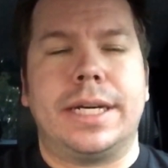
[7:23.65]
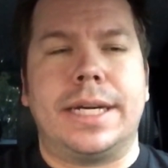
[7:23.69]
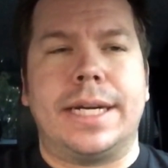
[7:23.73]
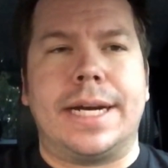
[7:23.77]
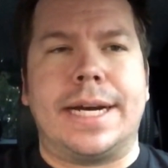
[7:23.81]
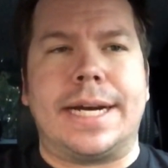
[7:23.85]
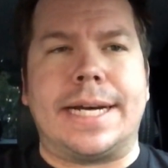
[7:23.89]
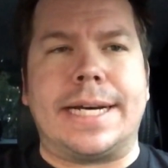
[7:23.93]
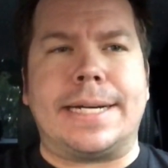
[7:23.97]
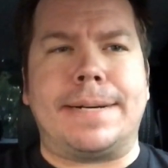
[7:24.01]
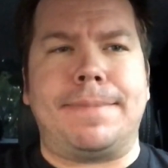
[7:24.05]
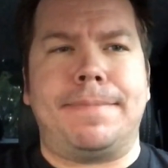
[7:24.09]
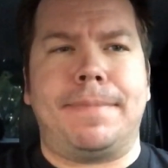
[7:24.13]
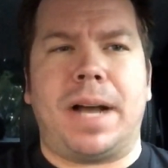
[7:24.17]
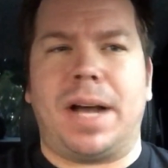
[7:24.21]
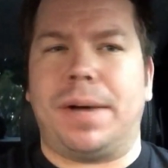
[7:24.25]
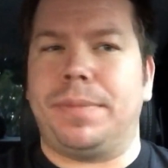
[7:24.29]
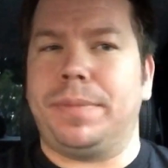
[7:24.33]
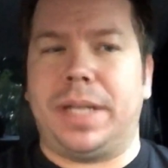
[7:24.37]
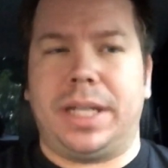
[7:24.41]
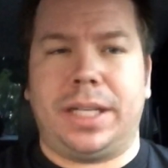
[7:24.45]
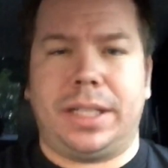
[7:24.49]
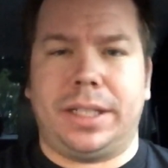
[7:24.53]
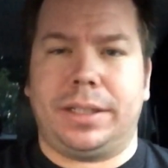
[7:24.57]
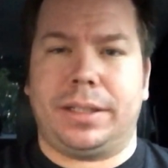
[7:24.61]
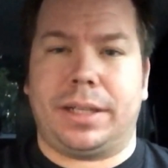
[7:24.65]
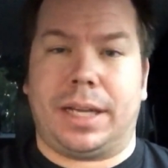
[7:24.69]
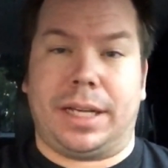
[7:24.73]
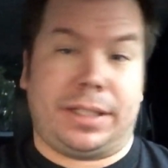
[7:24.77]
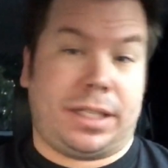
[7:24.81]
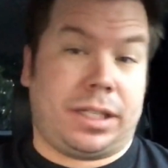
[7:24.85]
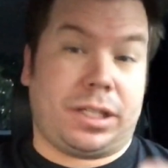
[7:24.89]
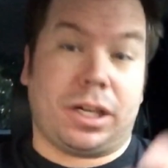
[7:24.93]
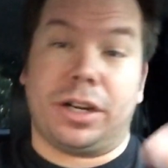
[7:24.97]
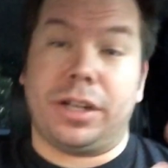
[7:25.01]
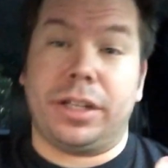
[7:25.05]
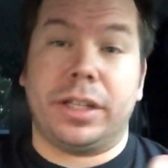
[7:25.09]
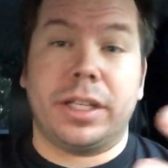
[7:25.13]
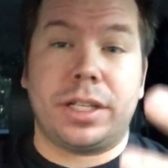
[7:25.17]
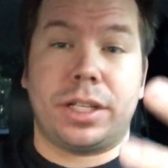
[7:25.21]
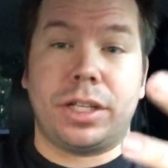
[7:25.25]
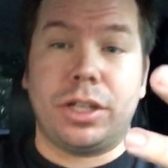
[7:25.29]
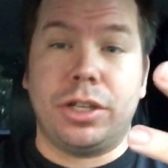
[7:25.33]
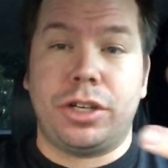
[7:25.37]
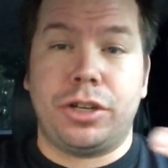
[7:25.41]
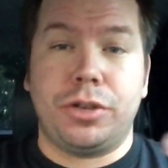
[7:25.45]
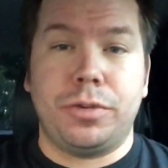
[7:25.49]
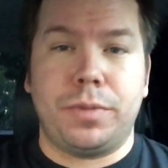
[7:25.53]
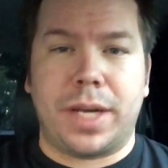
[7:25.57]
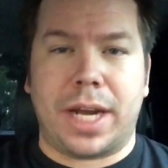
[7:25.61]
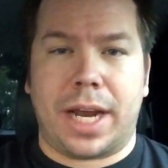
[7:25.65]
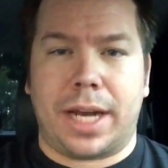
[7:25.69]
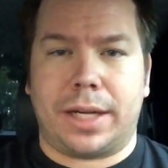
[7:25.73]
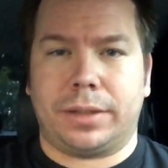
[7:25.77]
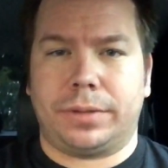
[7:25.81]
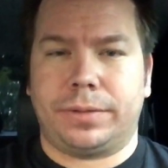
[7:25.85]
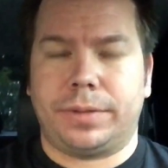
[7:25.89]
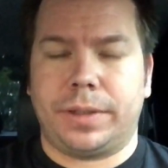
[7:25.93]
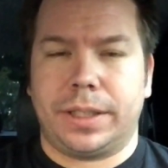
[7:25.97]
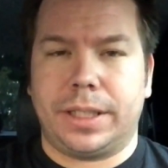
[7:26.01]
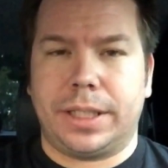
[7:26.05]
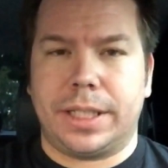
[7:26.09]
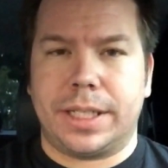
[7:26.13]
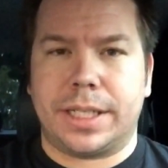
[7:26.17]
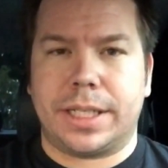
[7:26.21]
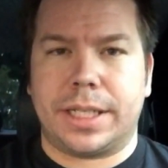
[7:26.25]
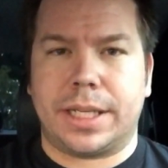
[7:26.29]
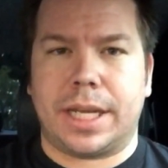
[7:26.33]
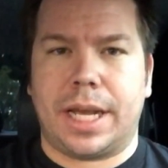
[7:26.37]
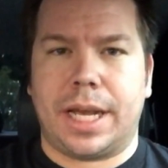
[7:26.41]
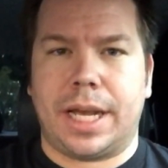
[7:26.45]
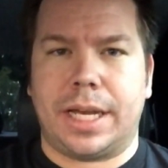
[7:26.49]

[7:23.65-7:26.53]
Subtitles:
I started this YouTube channel for this,